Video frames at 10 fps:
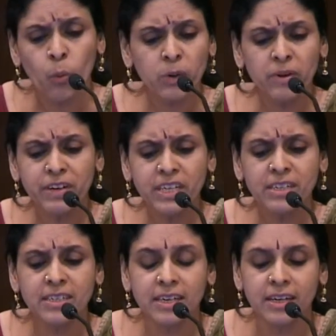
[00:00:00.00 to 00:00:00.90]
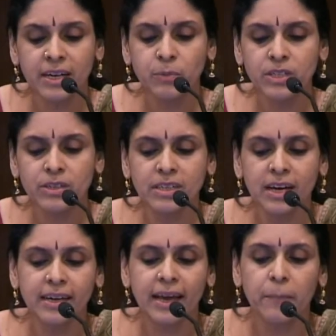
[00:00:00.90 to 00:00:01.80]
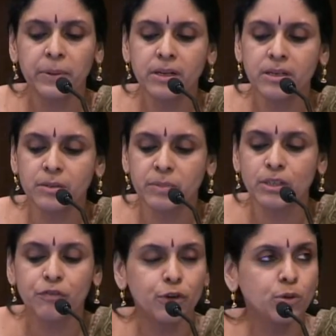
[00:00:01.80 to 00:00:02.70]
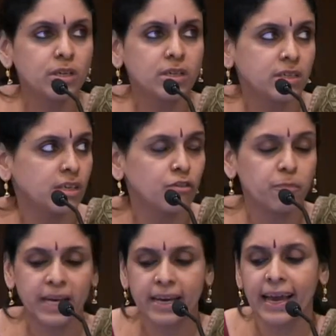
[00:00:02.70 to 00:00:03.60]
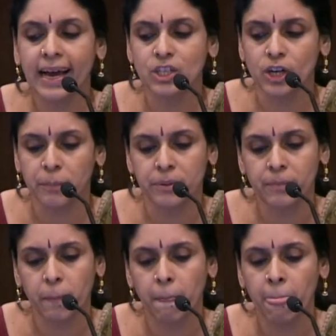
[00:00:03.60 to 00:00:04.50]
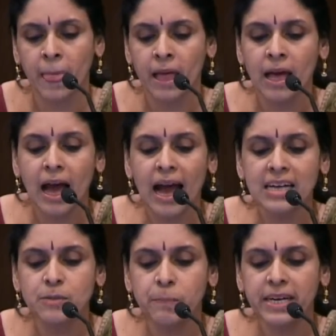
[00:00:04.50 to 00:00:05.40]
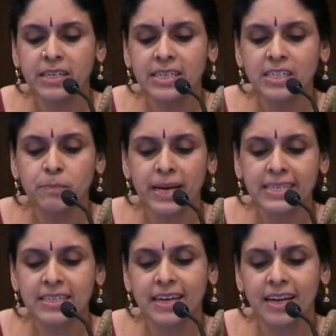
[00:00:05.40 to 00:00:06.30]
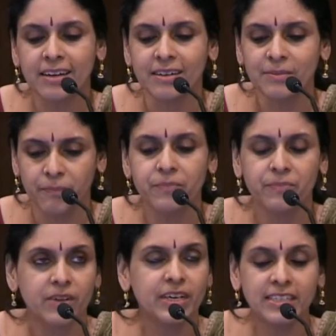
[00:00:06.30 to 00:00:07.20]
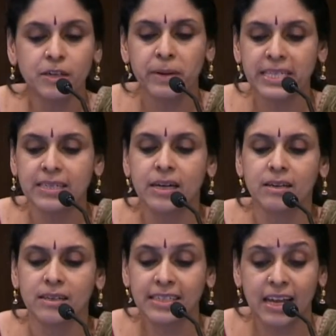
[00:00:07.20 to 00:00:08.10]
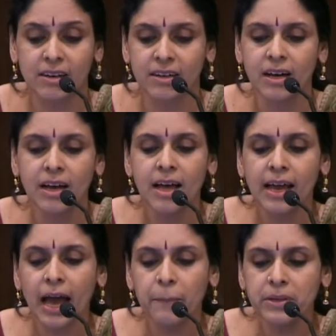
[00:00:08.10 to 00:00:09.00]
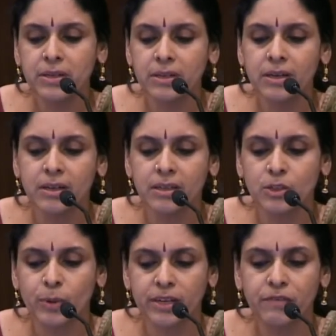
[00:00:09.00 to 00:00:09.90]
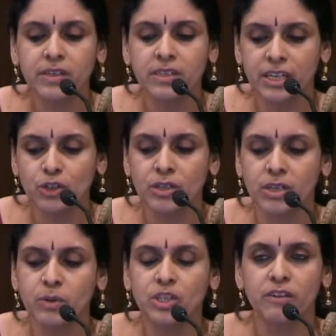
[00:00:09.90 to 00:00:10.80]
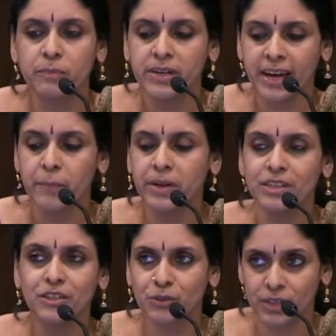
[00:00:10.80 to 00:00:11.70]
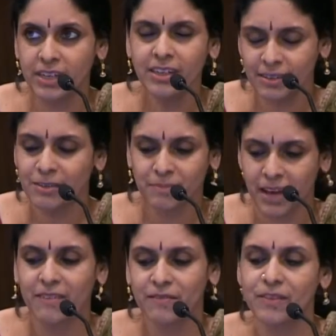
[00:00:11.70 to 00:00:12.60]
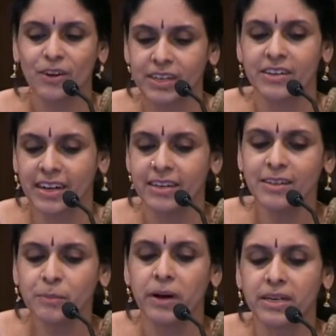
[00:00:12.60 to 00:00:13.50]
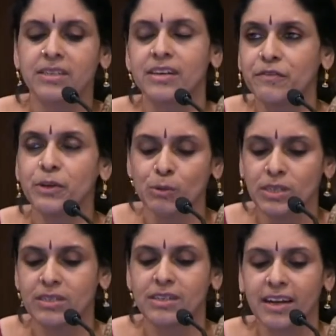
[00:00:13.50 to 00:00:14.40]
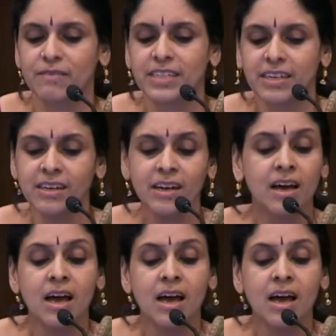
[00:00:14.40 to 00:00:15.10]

What we witness in network society capitalism is the futility of playing catch up. As Piketty's bestseller, recent bestseller, Capital in this 21st Century, which I've been recommended to read, I have not yet read it, but the reviews that I've seen,